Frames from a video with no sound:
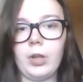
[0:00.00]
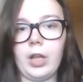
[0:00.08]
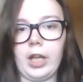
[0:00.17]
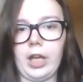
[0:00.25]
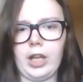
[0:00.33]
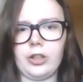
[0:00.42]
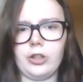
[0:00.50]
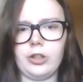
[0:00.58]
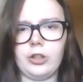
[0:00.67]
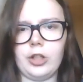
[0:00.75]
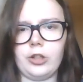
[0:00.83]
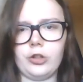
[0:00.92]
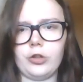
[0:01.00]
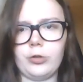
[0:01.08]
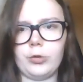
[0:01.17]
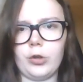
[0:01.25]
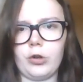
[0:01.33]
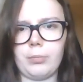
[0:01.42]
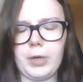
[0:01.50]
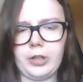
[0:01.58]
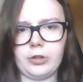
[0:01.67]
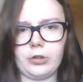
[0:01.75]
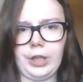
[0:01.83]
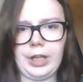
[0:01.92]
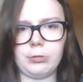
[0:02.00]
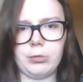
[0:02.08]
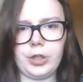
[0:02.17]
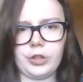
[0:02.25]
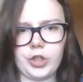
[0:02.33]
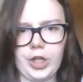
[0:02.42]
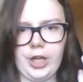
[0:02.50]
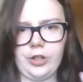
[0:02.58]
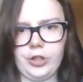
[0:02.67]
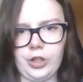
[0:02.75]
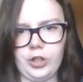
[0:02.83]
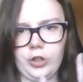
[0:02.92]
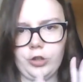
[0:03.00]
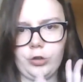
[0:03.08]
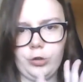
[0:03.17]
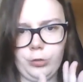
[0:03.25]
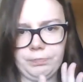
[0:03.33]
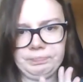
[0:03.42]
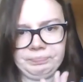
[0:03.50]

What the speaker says: and then you do your minor language, and then you do